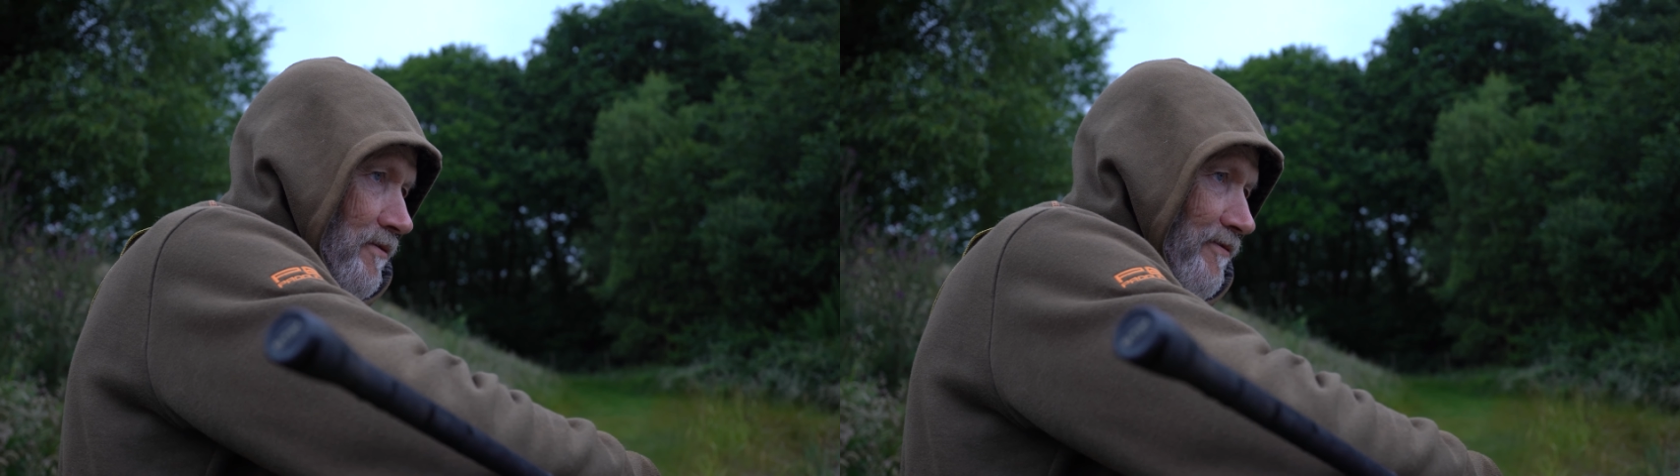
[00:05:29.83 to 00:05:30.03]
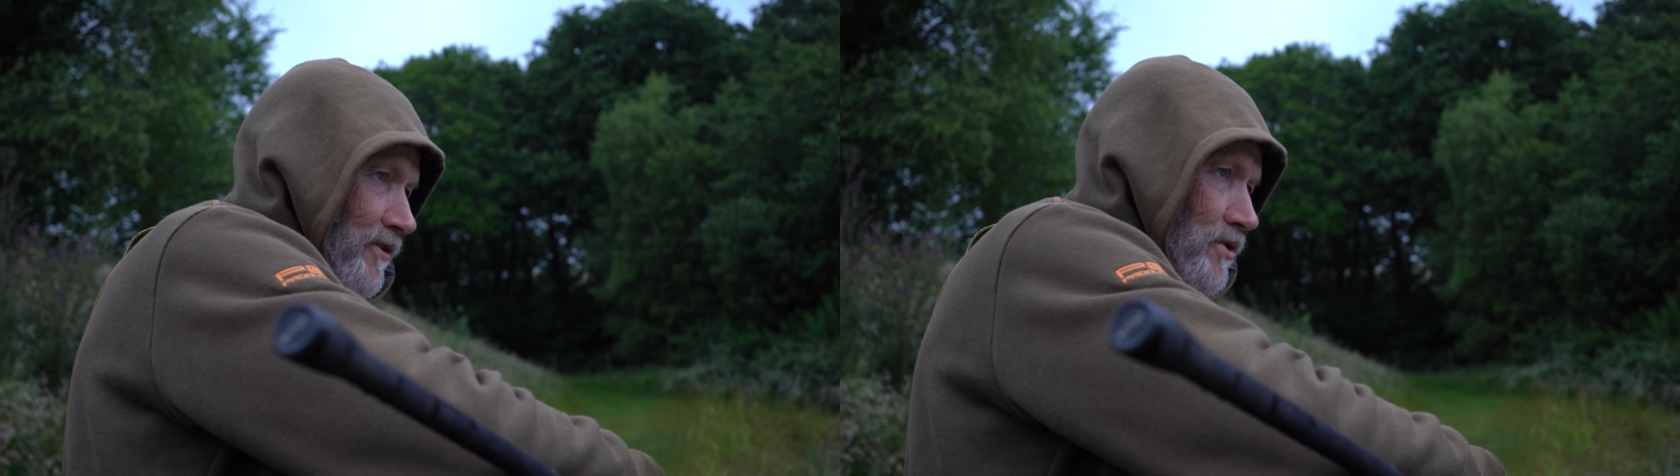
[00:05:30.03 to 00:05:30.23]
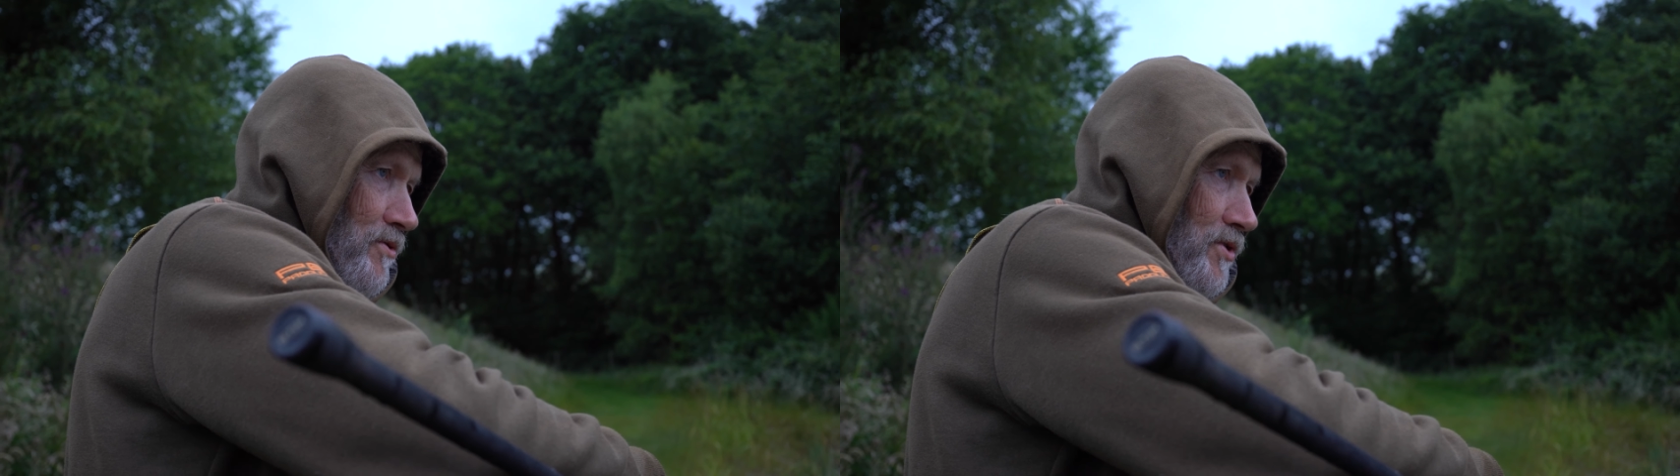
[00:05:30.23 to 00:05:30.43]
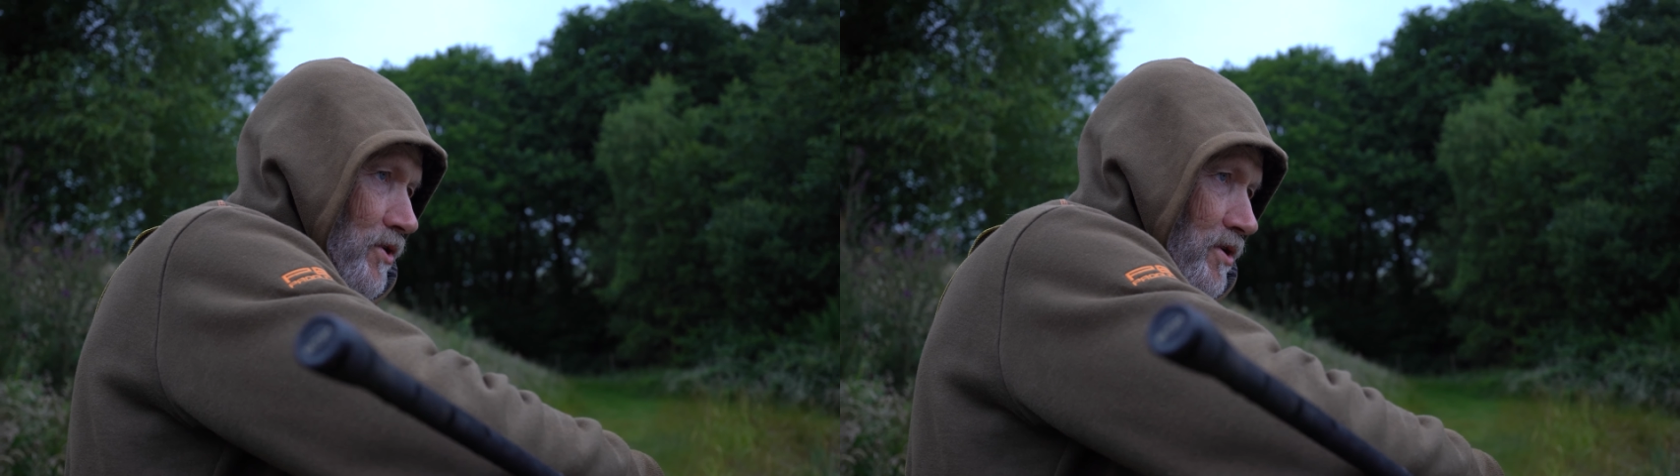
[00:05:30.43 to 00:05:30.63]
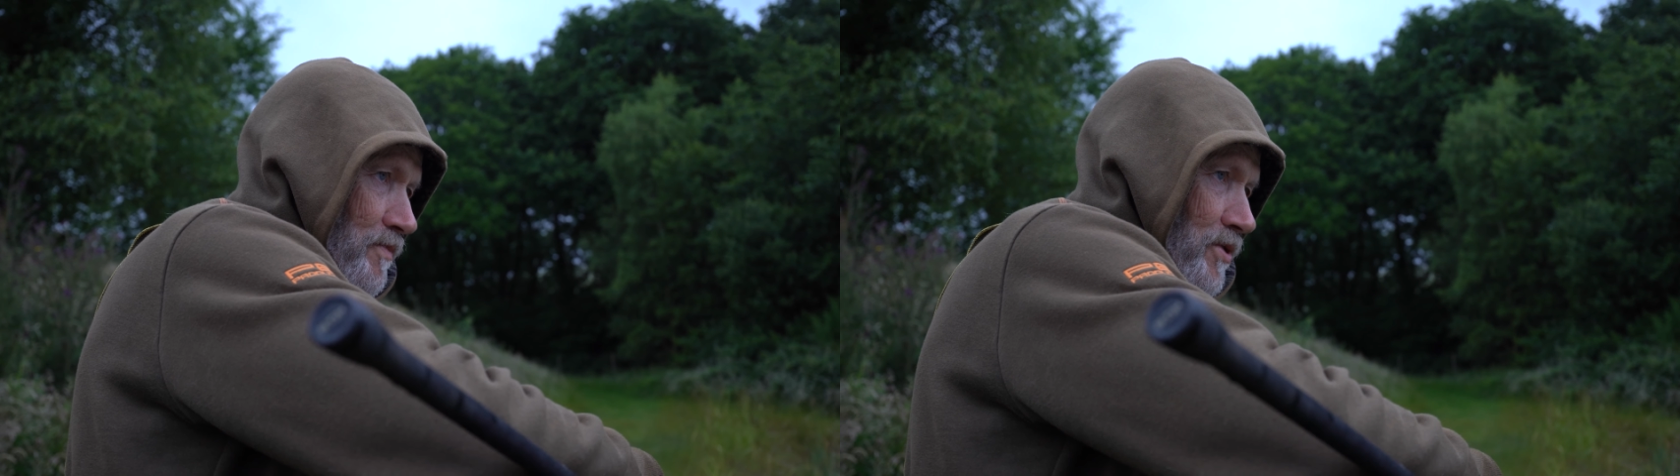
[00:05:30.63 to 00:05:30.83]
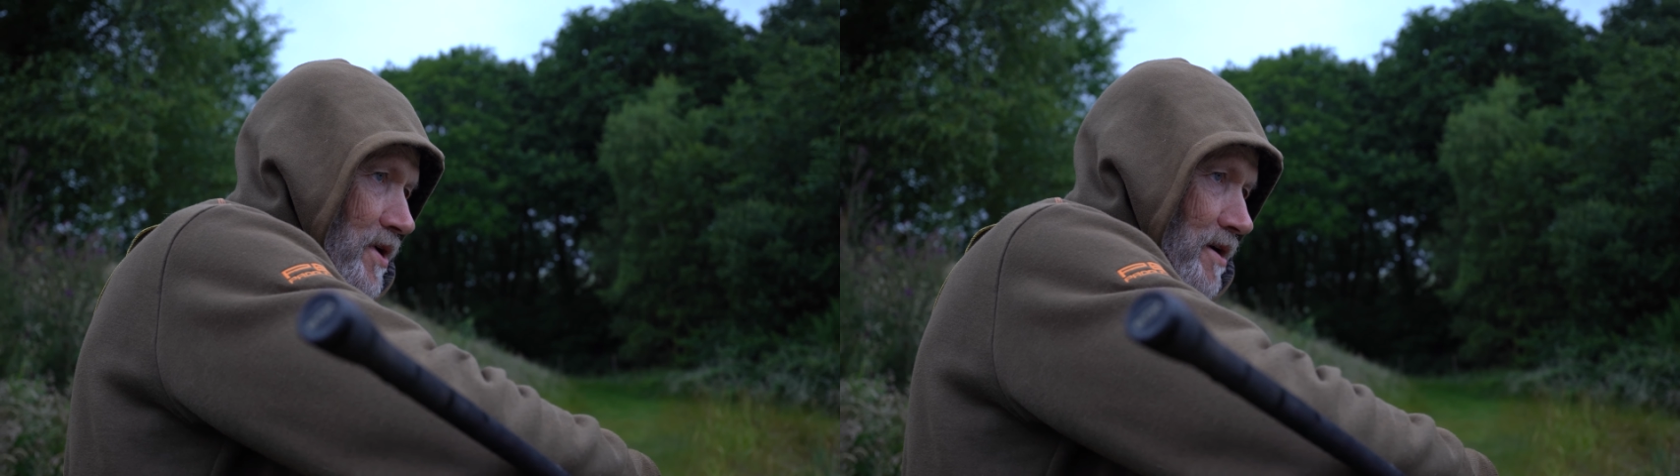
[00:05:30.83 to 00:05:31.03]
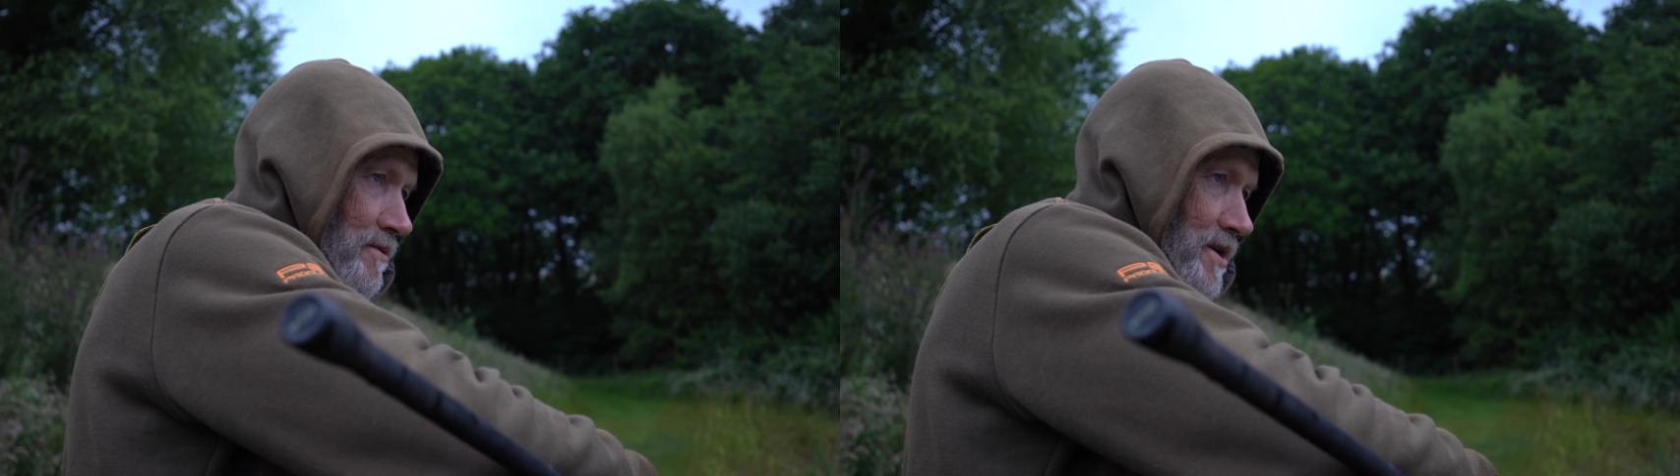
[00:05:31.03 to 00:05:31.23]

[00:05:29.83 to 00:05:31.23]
Flew dog put out